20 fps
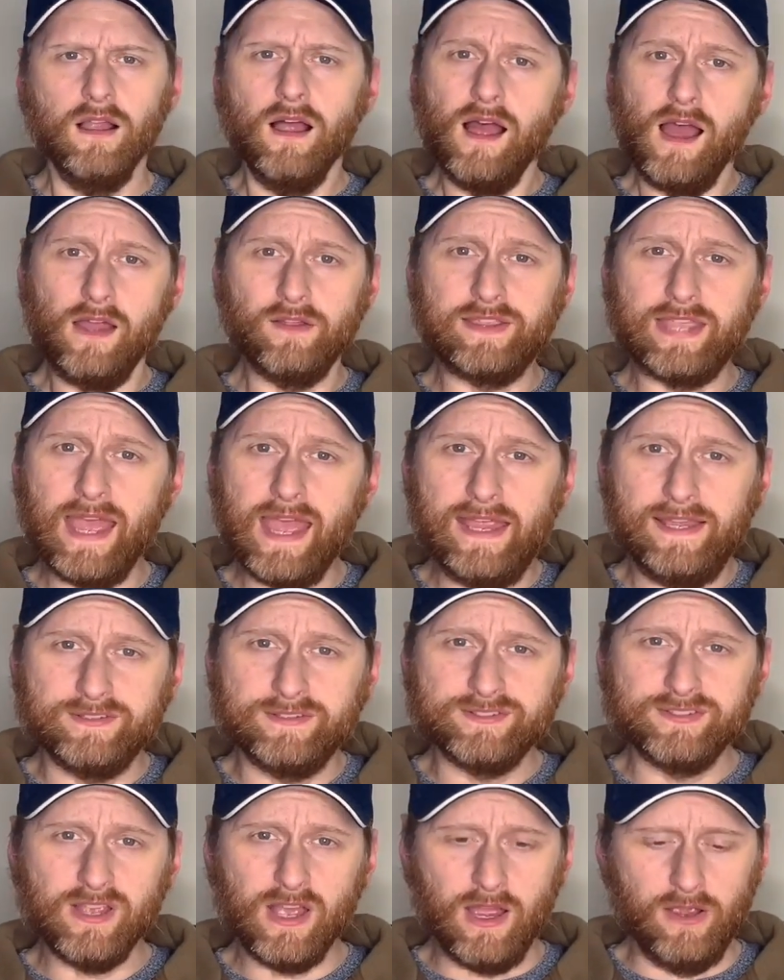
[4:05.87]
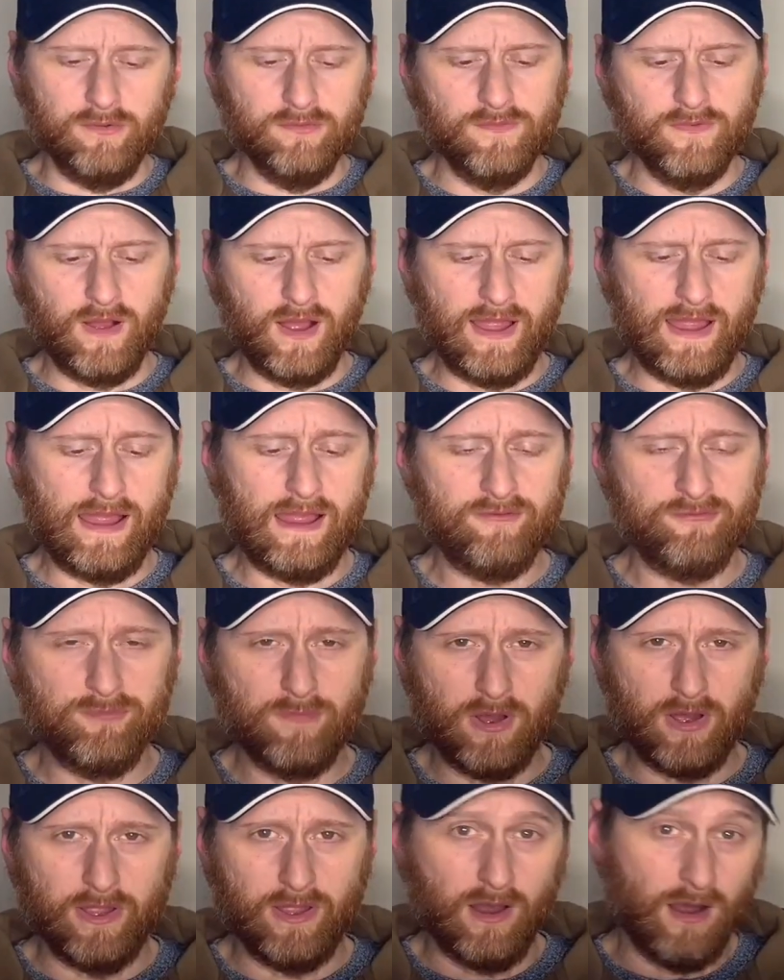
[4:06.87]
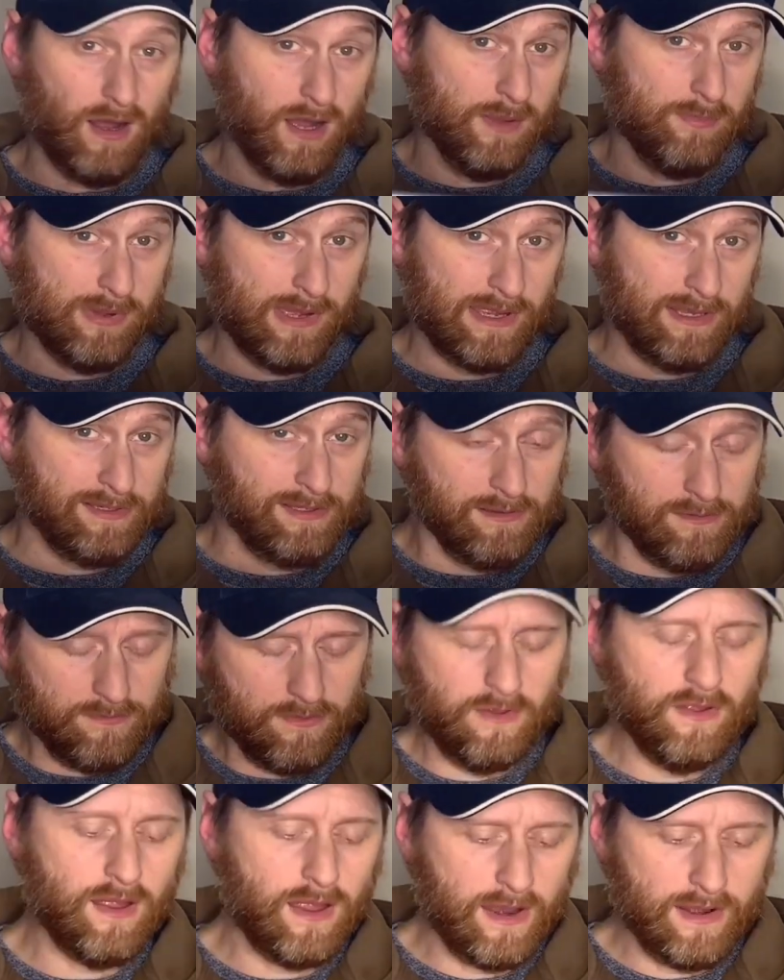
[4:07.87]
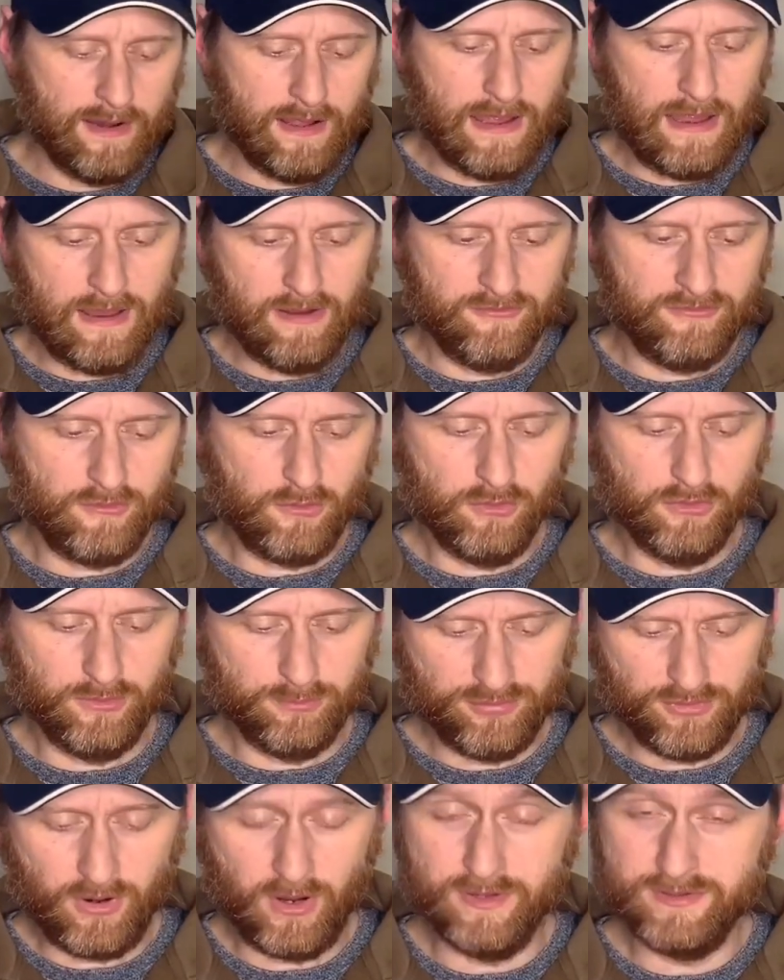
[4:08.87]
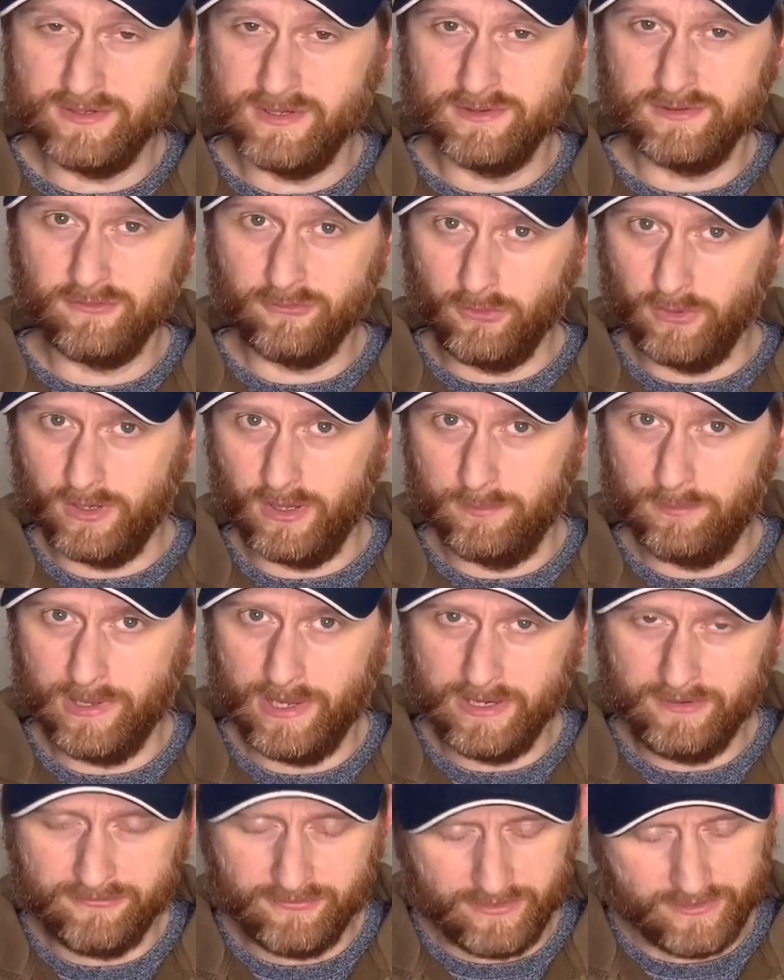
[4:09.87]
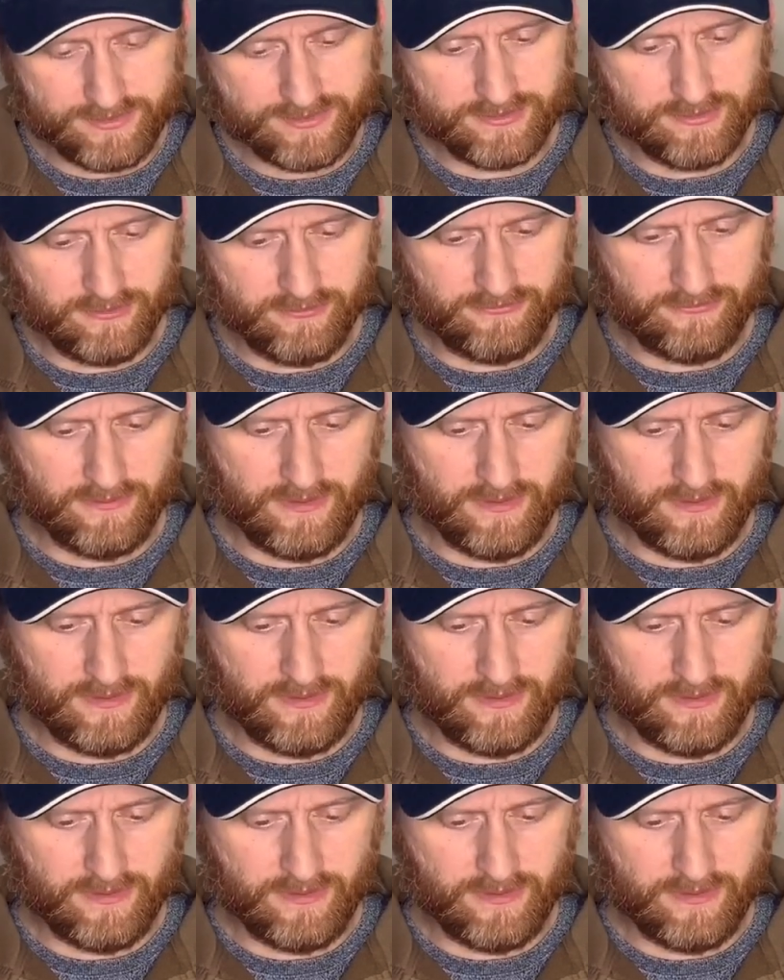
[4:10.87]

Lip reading: Okay, so I have my iPad and I have all the prices of what I pay for this stuff.